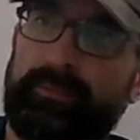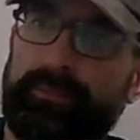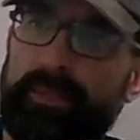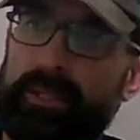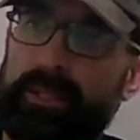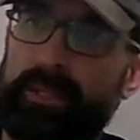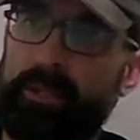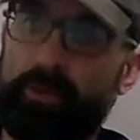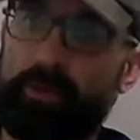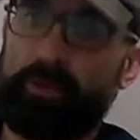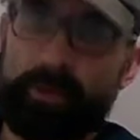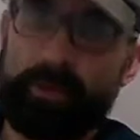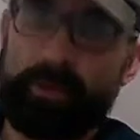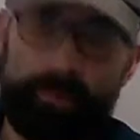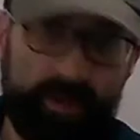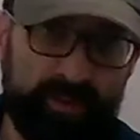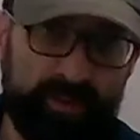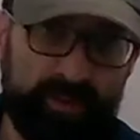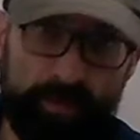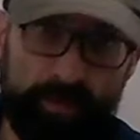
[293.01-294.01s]
you can
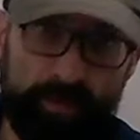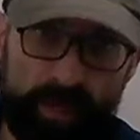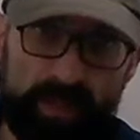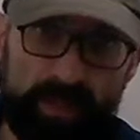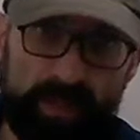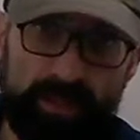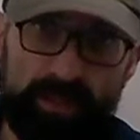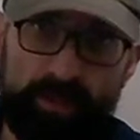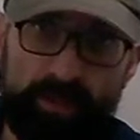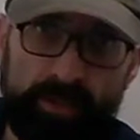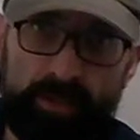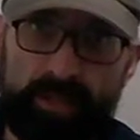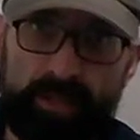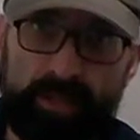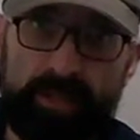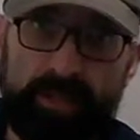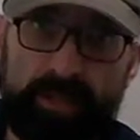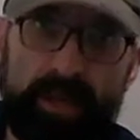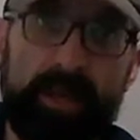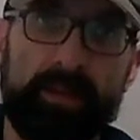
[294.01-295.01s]
press a button and you can
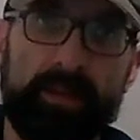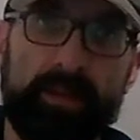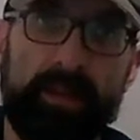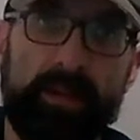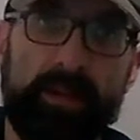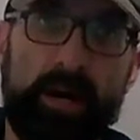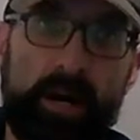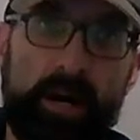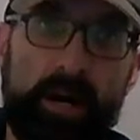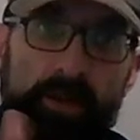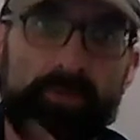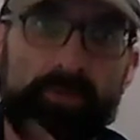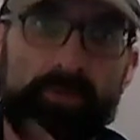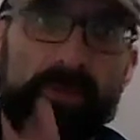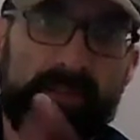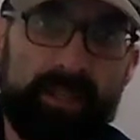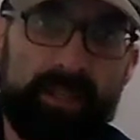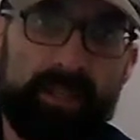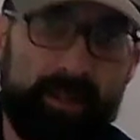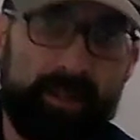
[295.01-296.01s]
get 100
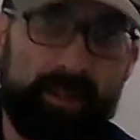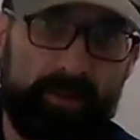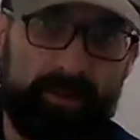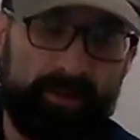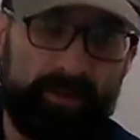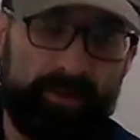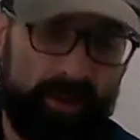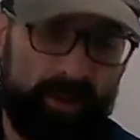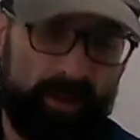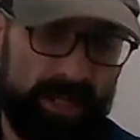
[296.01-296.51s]
videos for